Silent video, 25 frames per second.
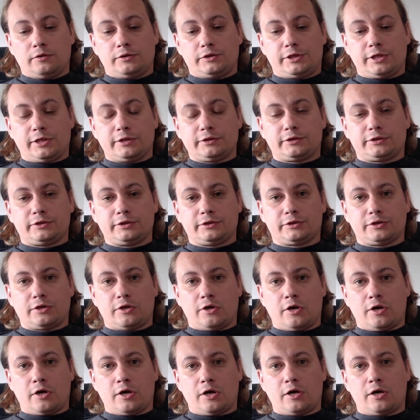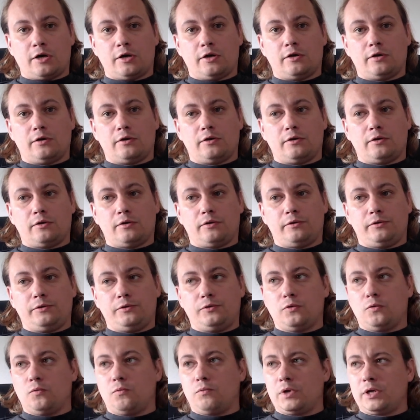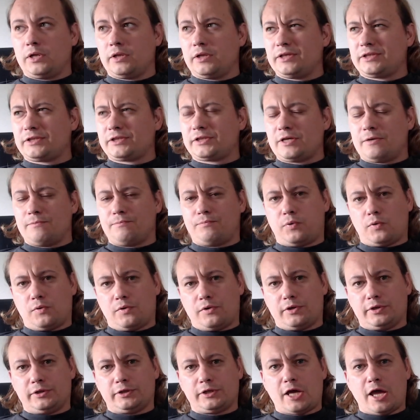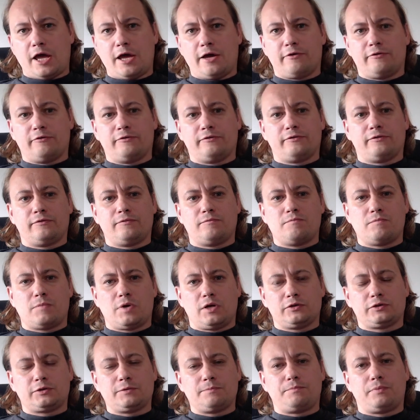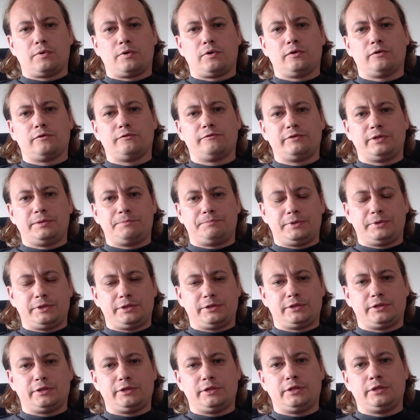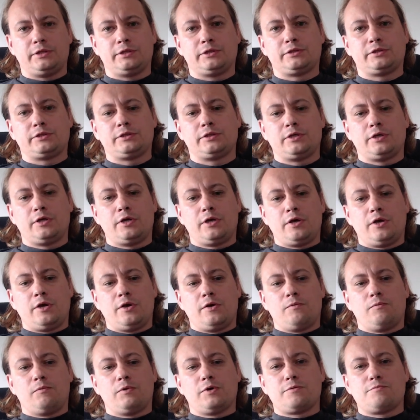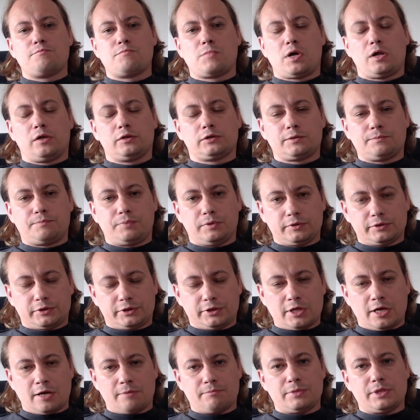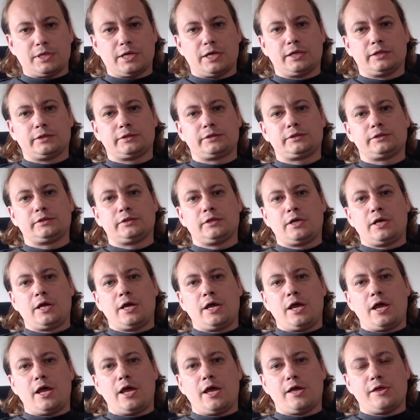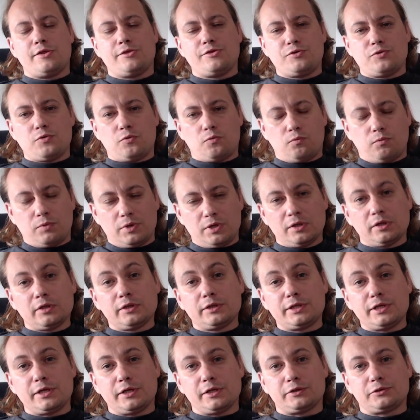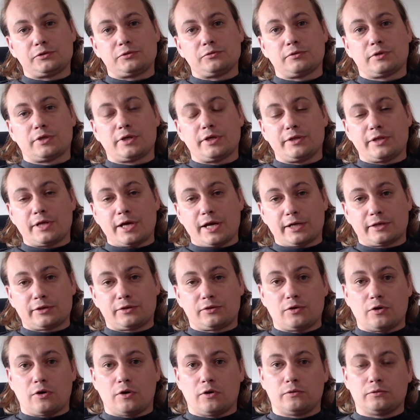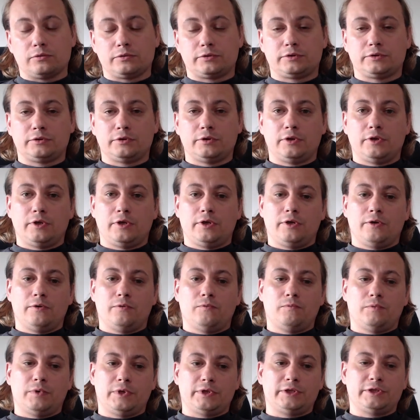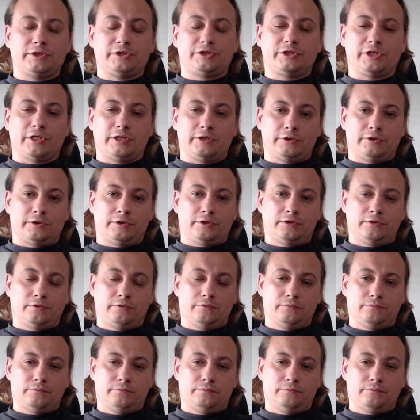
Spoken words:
chances are you will at some point have multiple VPCs with multiple subnets, and you will need to connect those with each other.